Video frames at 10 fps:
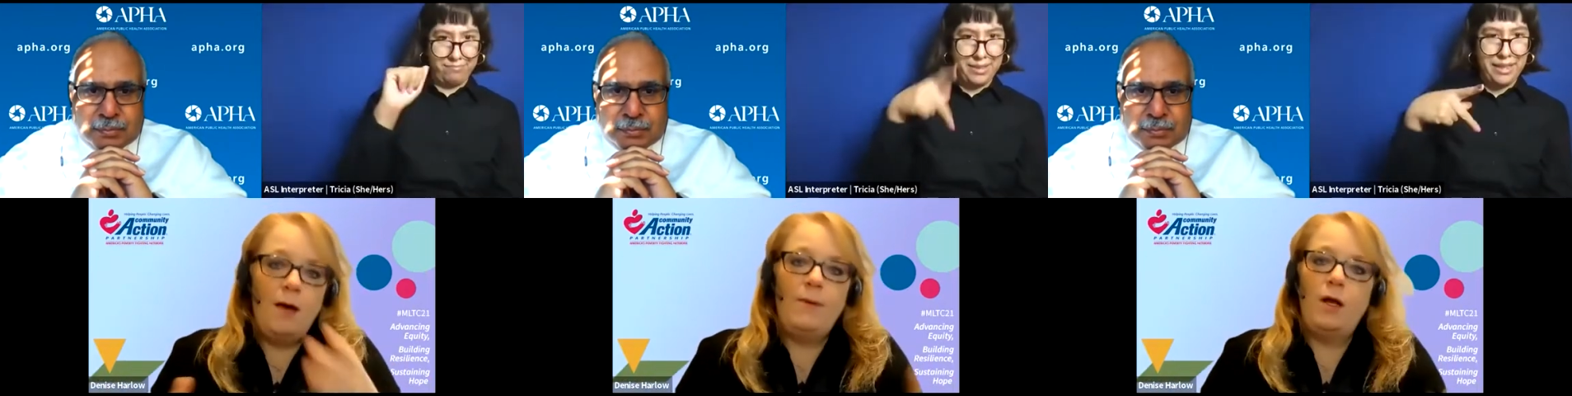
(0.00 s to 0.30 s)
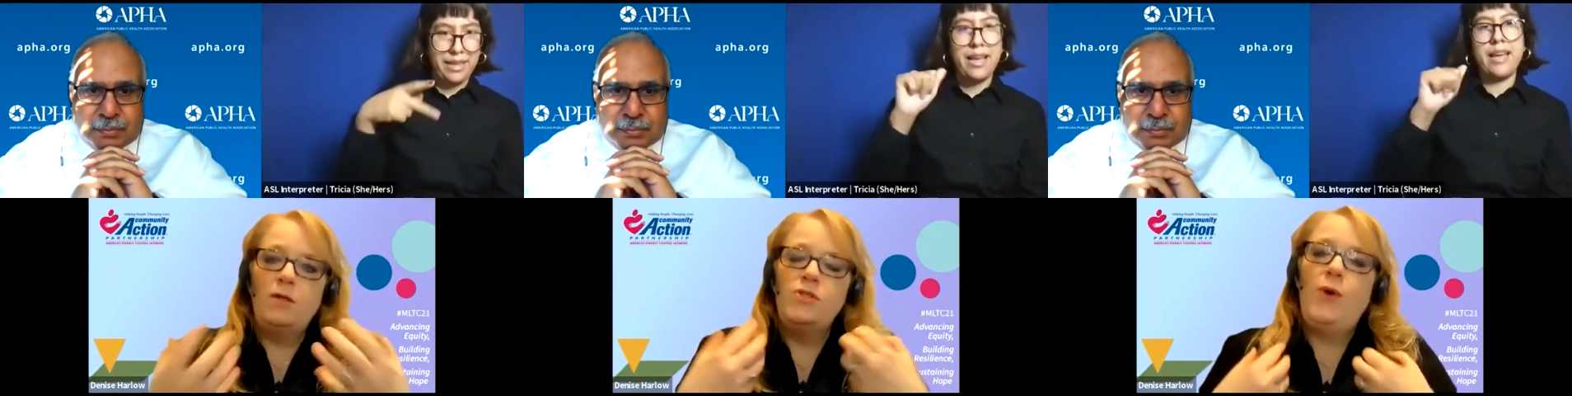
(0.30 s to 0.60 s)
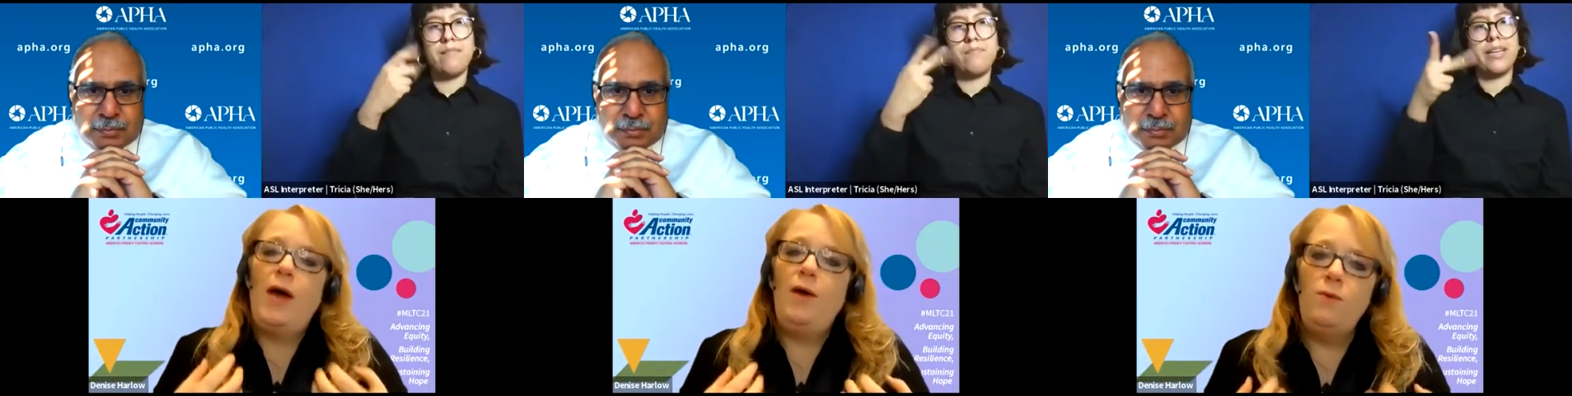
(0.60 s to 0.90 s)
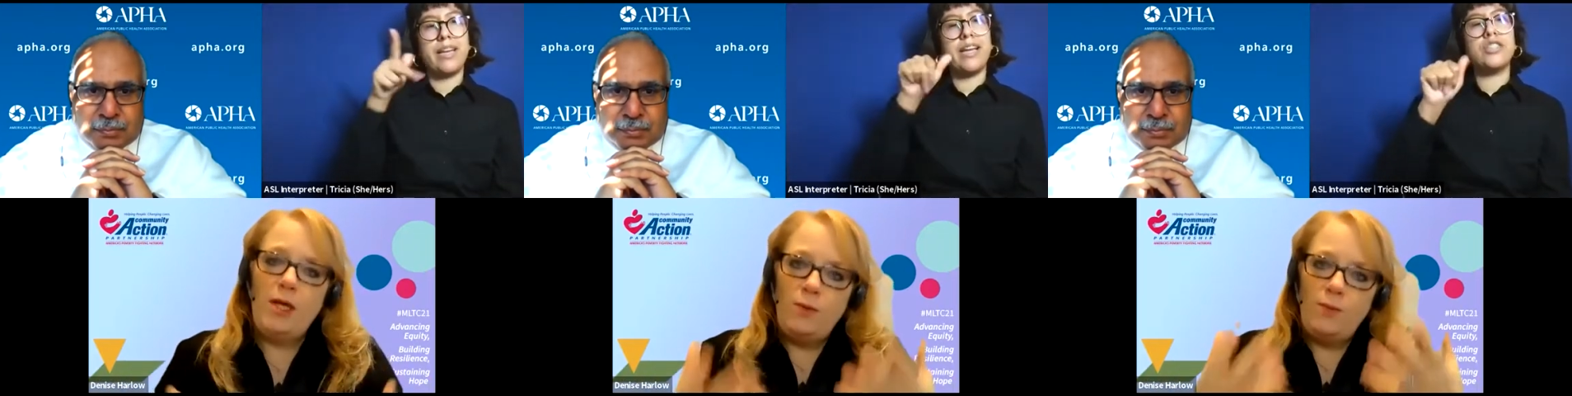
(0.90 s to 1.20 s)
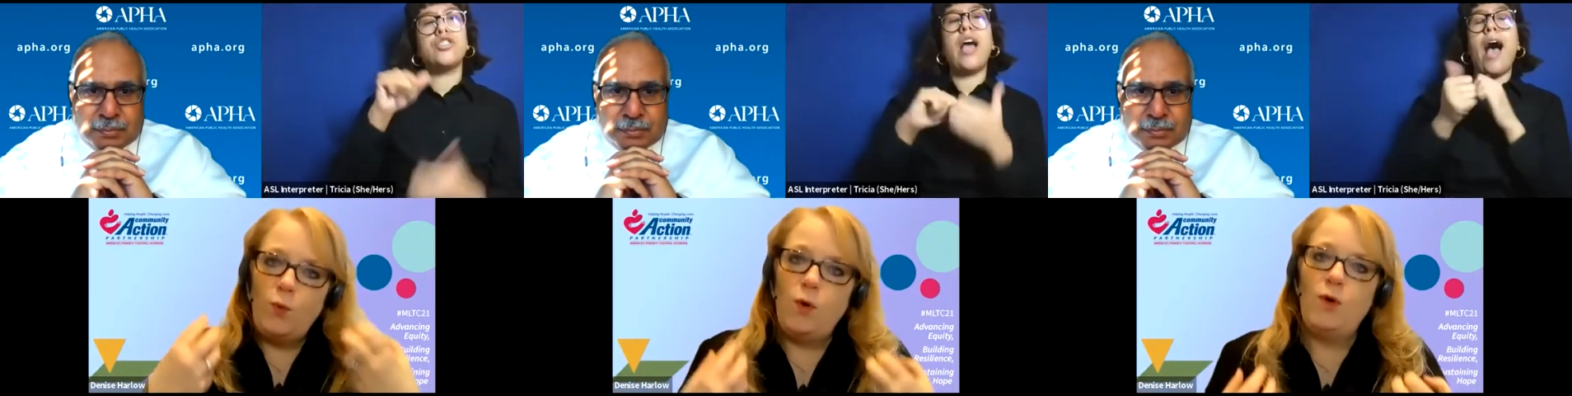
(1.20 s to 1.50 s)
Speaker 1: But also, how do we
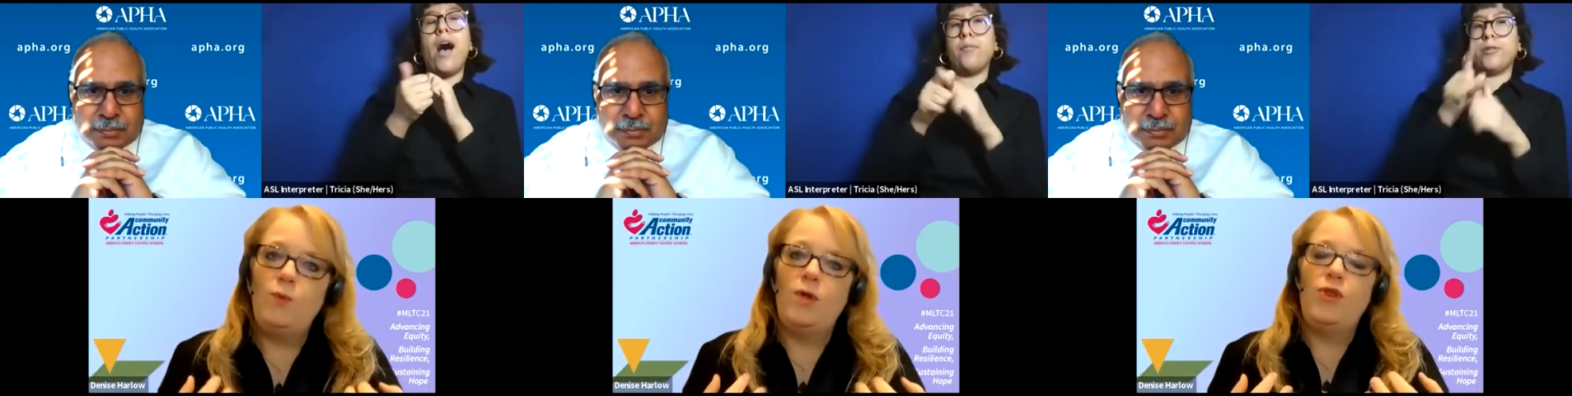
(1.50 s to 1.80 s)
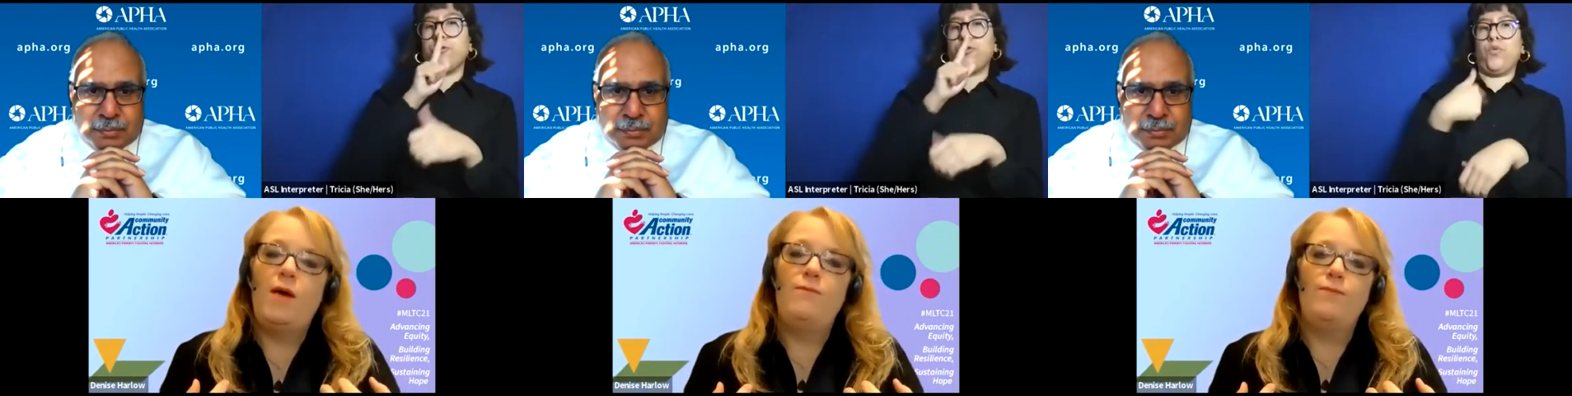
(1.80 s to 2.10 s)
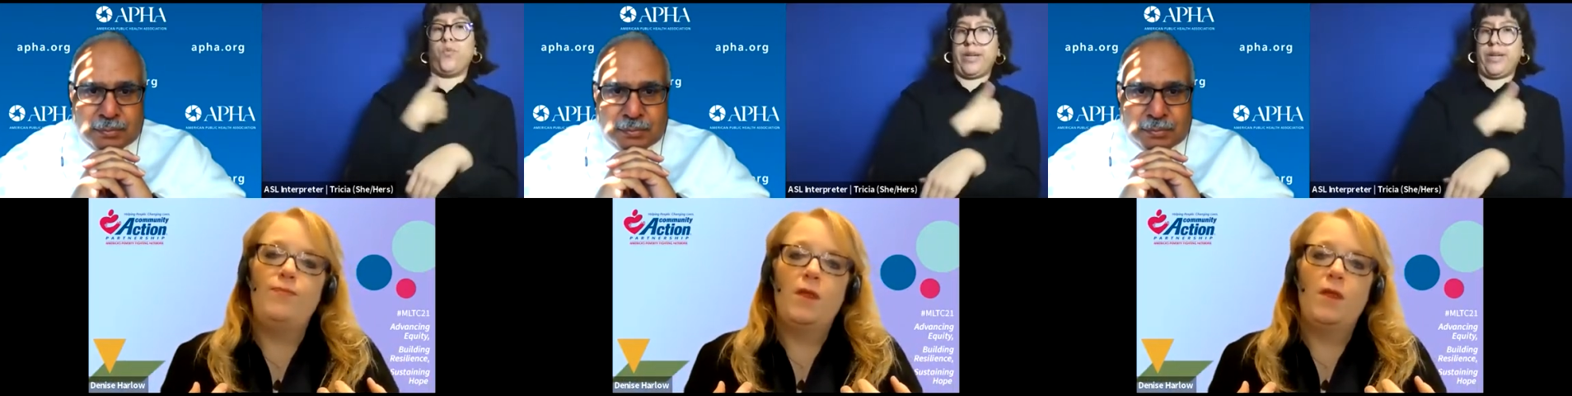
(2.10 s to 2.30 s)
work with um,